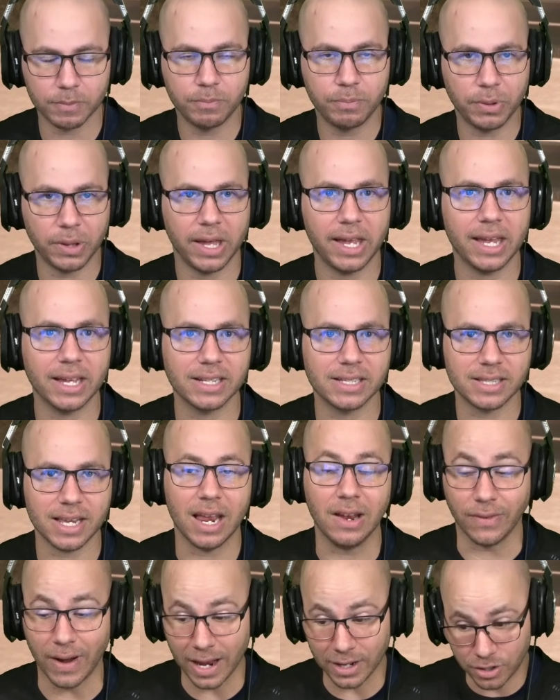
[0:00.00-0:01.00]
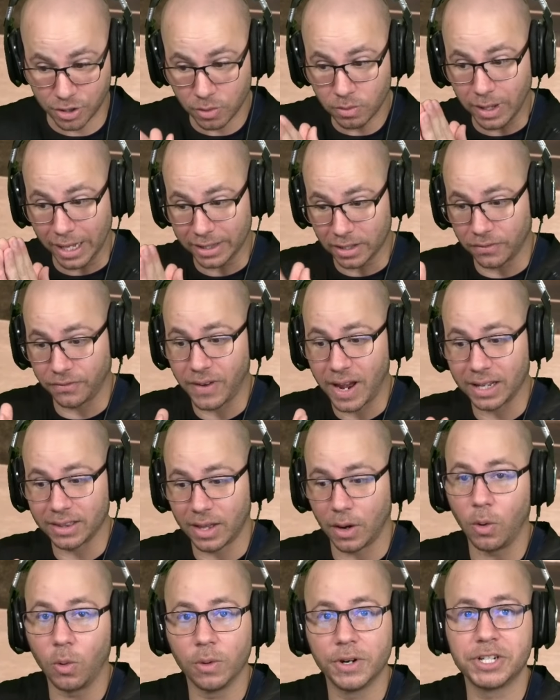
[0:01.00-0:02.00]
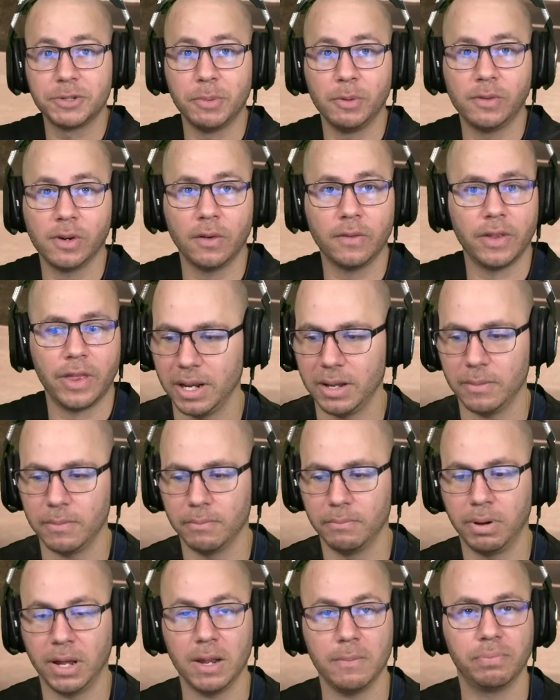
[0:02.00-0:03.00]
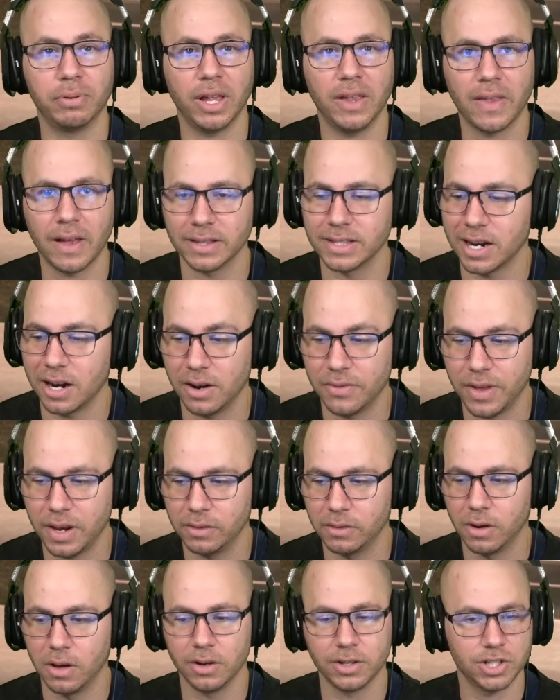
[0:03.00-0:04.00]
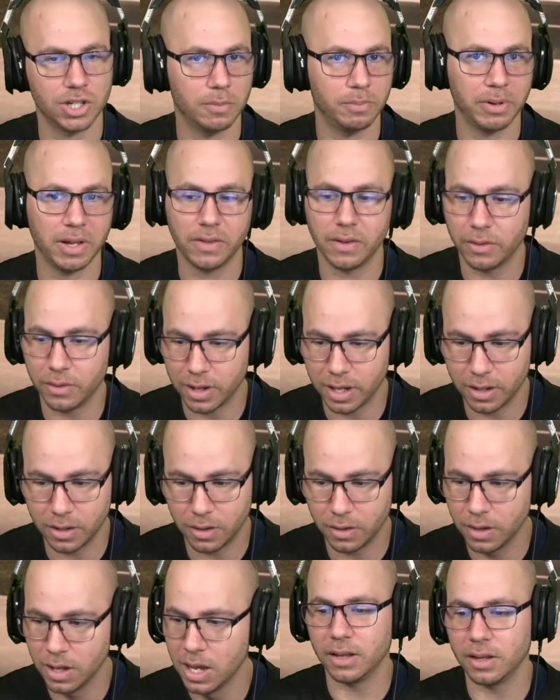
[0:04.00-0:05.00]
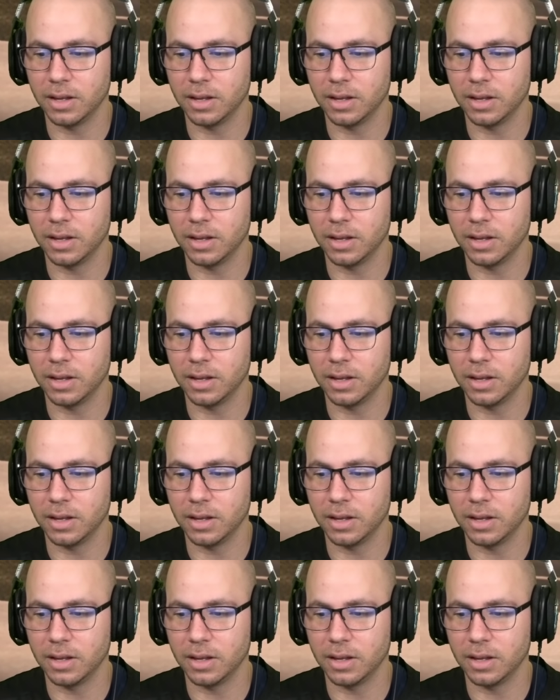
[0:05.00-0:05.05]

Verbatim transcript: Play it safe. I do like the fact that Orange moved over there, but he played that entire thing wrong. Should have played the hill.